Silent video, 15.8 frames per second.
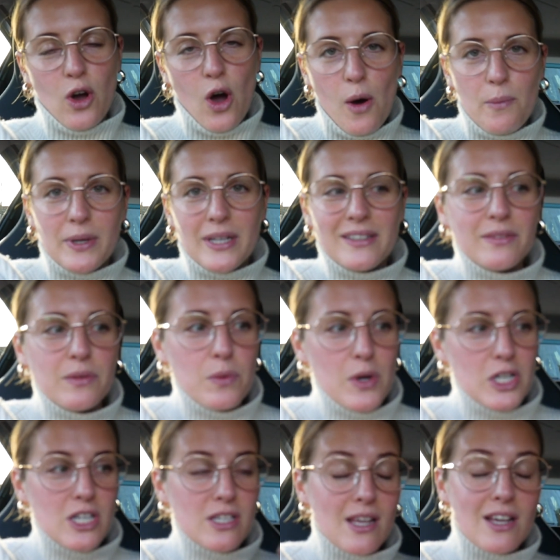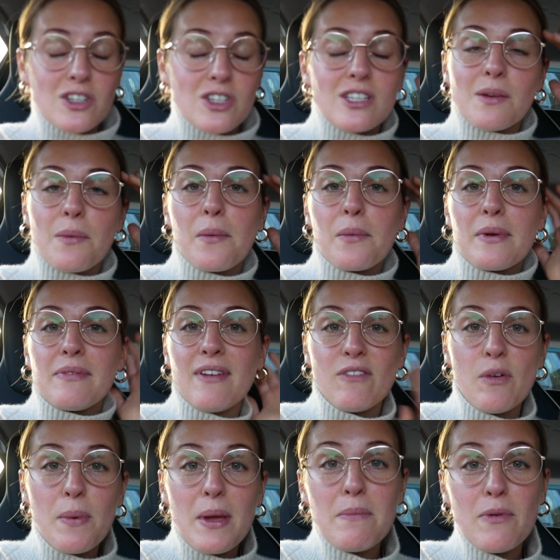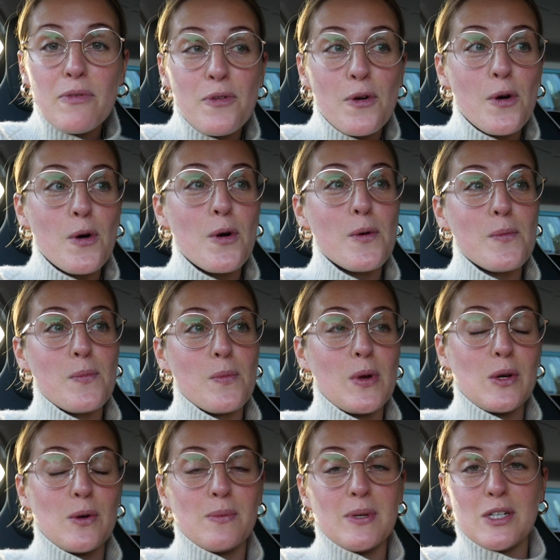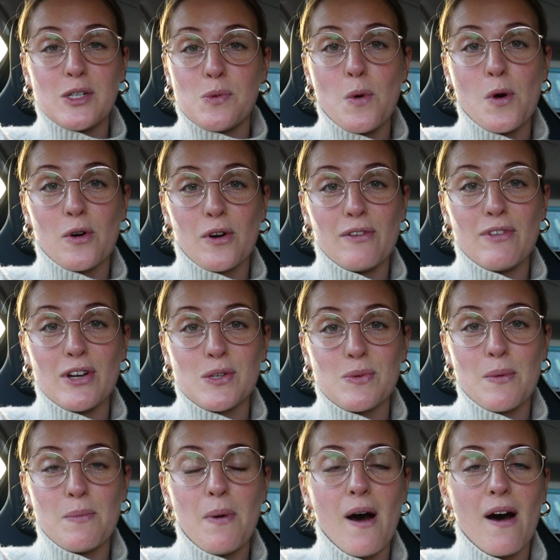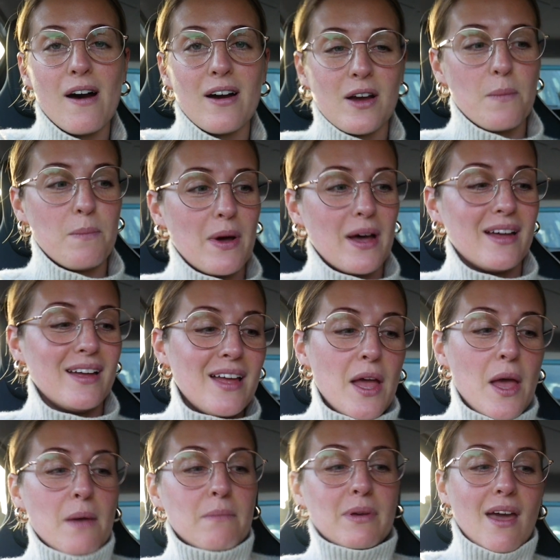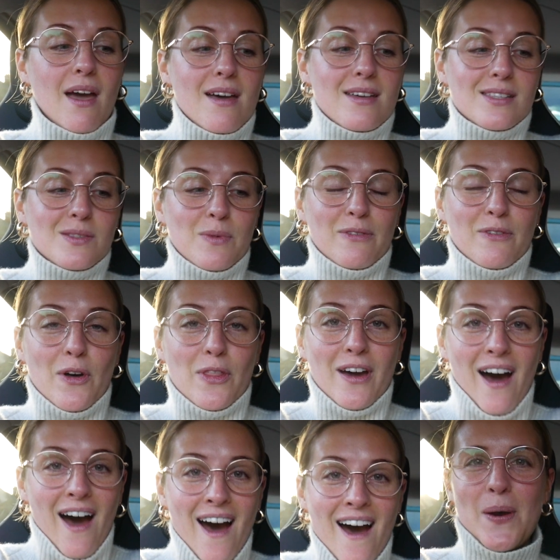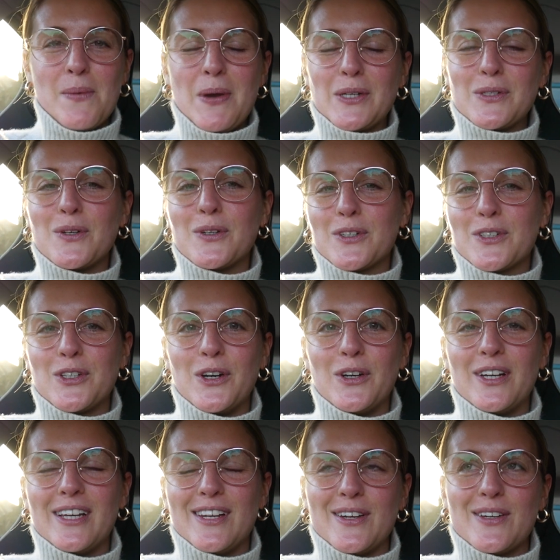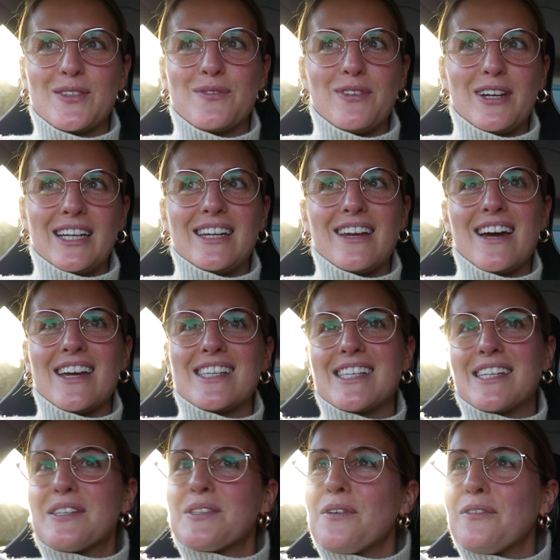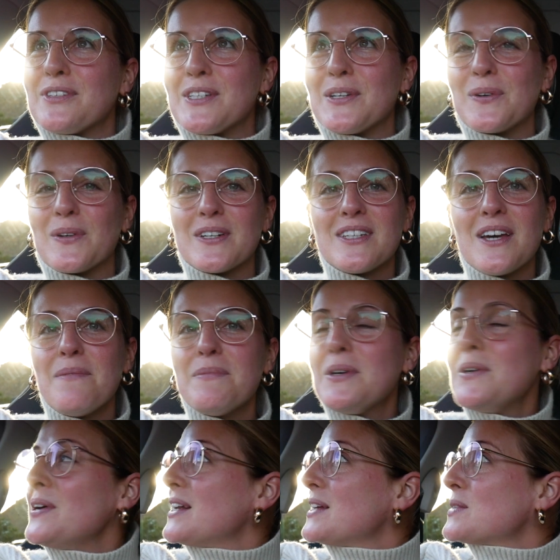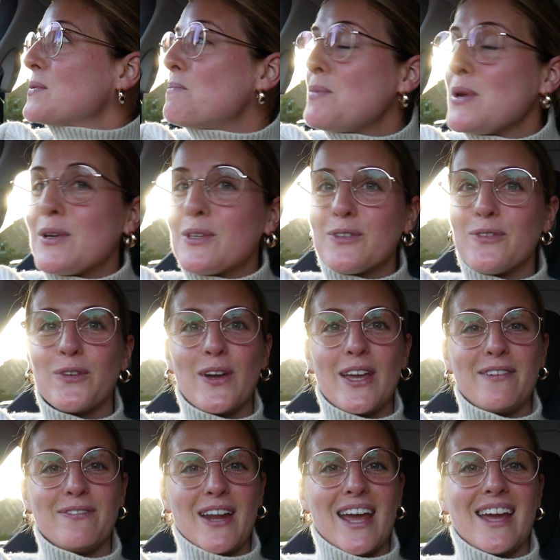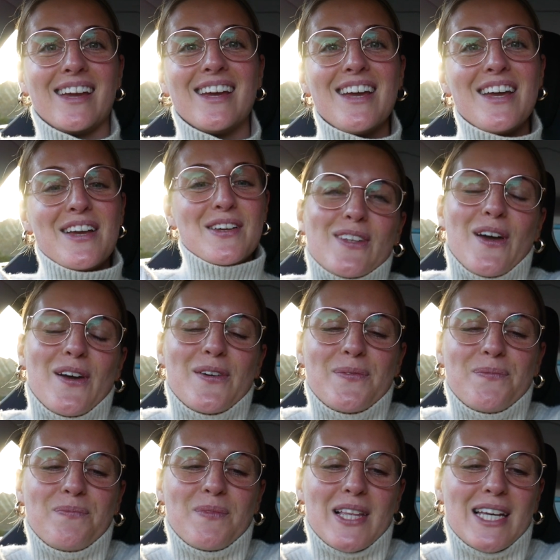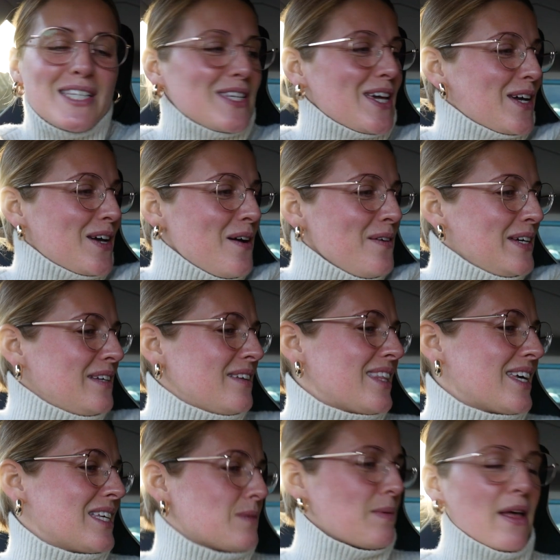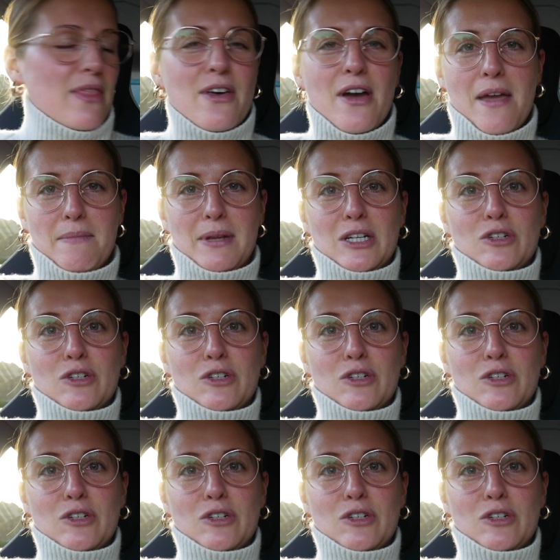Common, which is actually somewhere we've never been before. We normally just walk around Richmond Park, but because we've got the car, I picked Oxshott. It looks really nice, and it's obviously all autumnal, and it's a beautiful evening. So let's get going. I think it's about a 30-minute